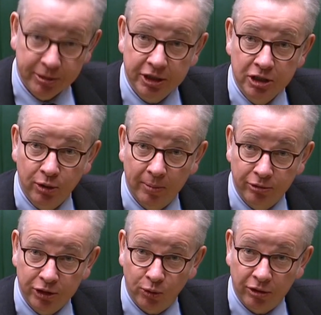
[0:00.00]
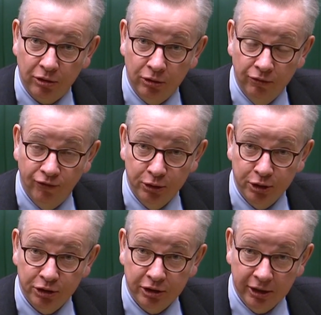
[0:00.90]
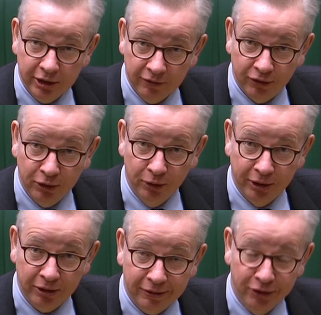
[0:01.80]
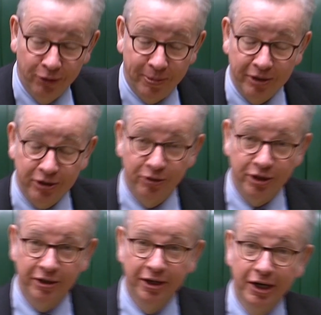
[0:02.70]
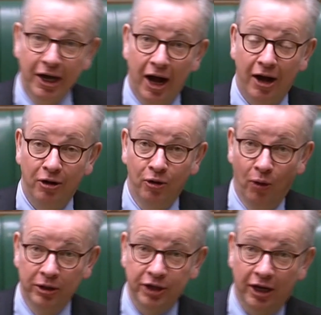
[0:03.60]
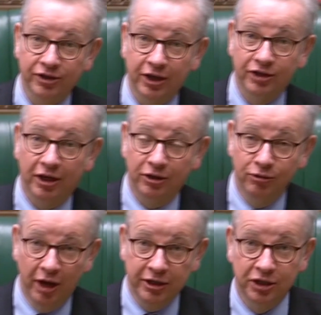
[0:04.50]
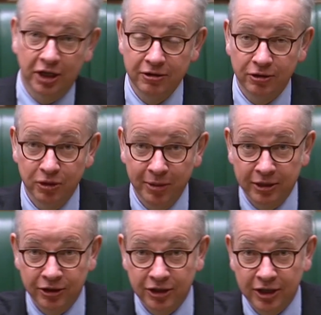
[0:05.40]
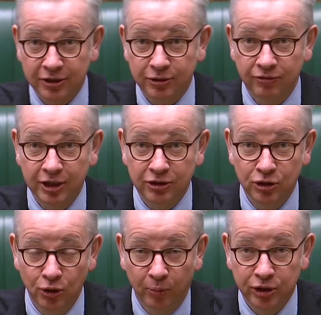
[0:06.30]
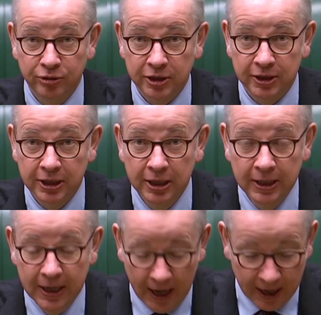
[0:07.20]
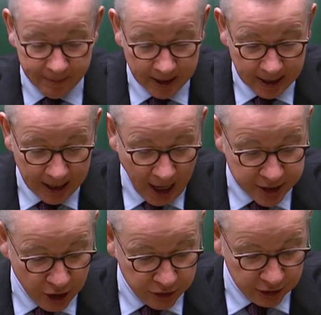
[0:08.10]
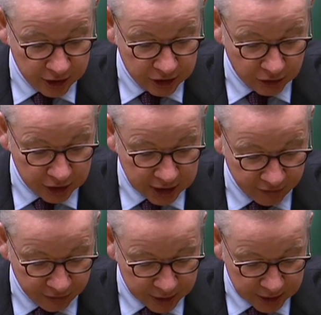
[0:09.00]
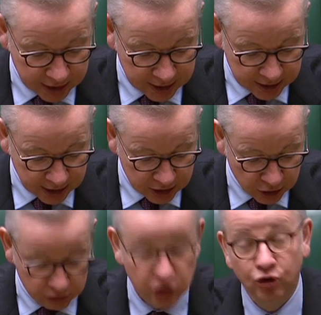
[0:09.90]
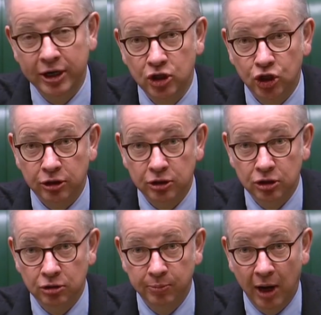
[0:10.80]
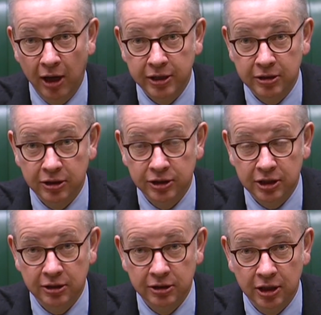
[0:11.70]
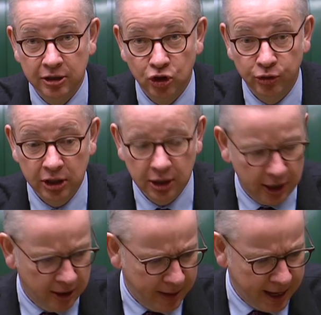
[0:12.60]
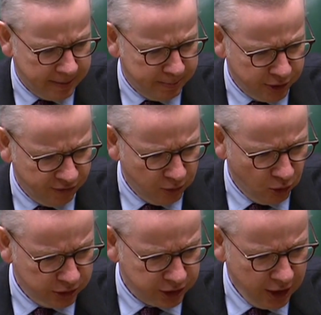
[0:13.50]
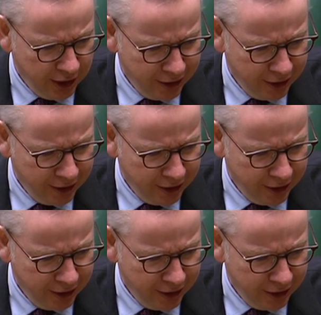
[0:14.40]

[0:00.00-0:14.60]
Aberdeen to Aberystwyth who voted to leave the U B, European Union, uh, who want us as a United Kingdom to make a success of these new opportunities. Um, I know that the Scottish Government is a total stranger to behind-the-scenes intrigue um, and briefing wars.